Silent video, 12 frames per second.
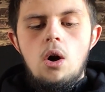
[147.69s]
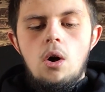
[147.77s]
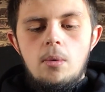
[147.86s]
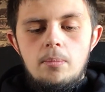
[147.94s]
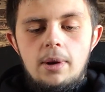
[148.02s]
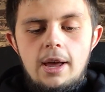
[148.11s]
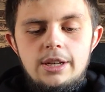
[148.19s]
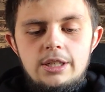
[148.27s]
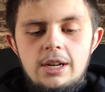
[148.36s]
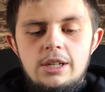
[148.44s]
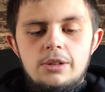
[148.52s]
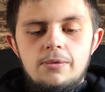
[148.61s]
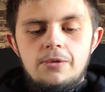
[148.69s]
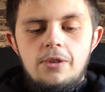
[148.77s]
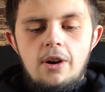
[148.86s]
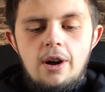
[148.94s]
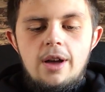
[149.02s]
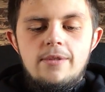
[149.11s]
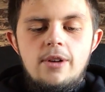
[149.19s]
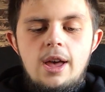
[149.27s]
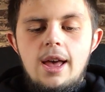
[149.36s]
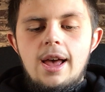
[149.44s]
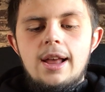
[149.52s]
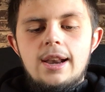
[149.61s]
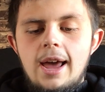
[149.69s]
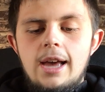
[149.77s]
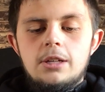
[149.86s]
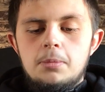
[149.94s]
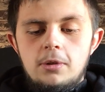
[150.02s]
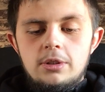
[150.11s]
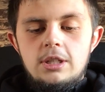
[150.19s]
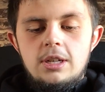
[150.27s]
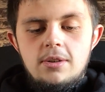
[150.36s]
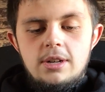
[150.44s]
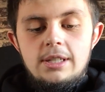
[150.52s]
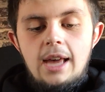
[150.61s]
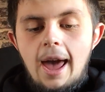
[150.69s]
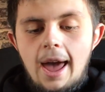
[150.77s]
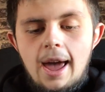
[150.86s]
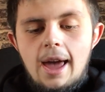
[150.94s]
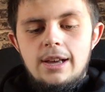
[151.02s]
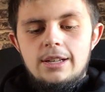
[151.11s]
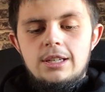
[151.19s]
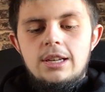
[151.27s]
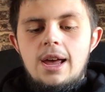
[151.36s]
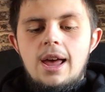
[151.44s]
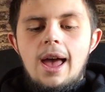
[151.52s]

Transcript: on PlayStation 5 and Xbox Series X